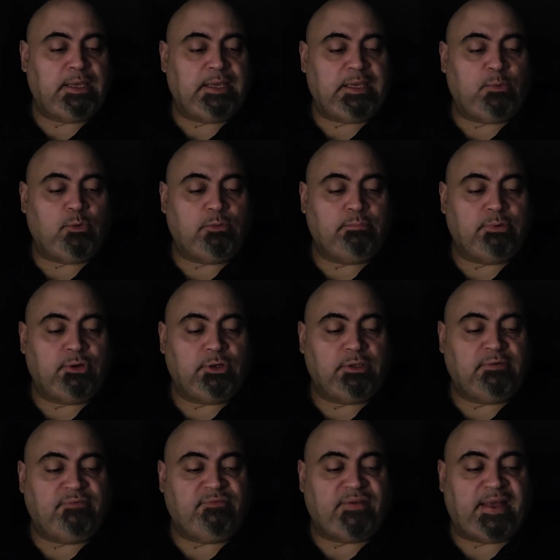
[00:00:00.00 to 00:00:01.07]
He will burn
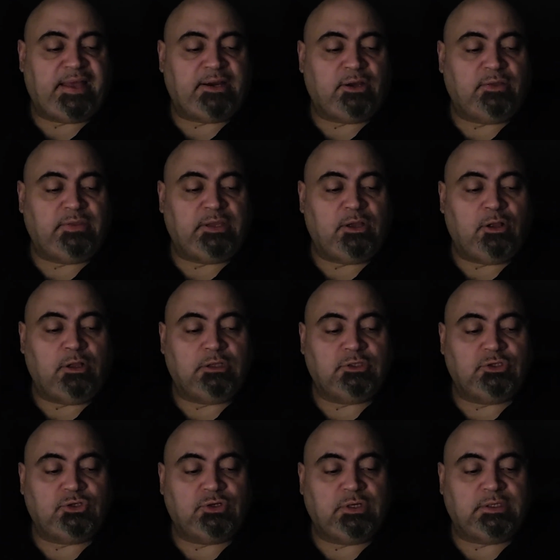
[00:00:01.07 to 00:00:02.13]
the fat on the
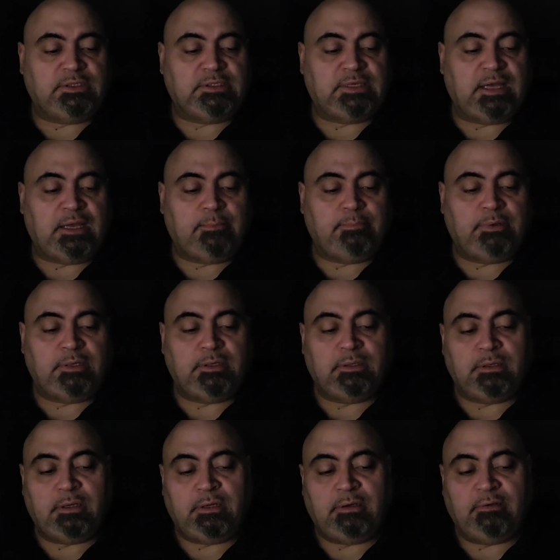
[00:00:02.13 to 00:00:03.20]
altar on top
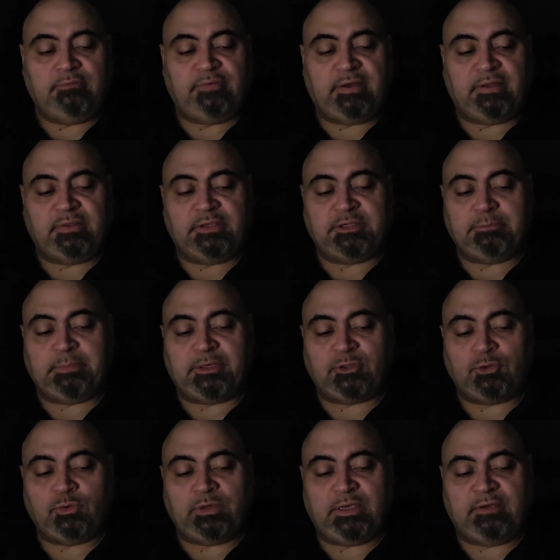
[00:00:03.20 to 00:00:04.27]
of the
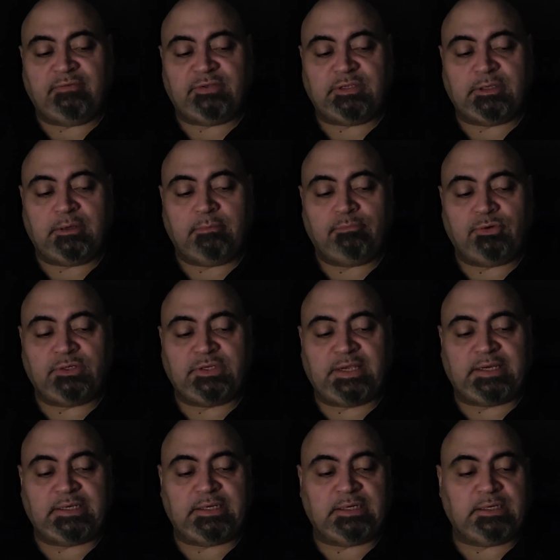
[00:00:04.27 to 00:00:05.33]
special gifts
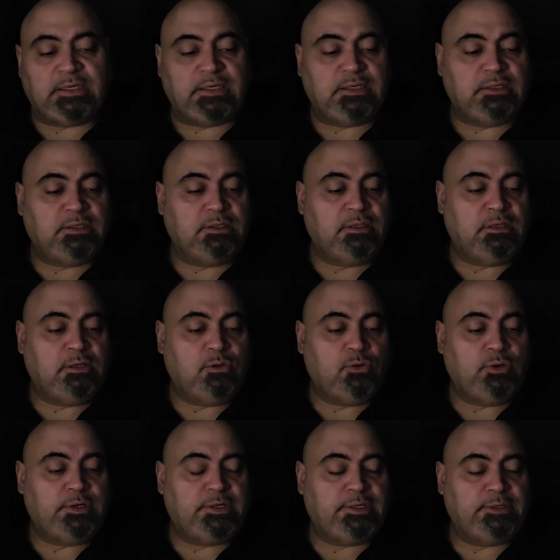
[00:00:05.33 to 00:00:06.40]
presented to the
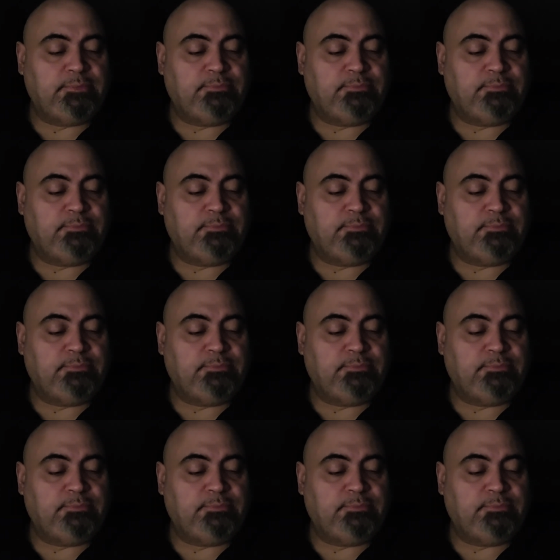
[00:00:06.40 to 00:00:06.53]
Lord.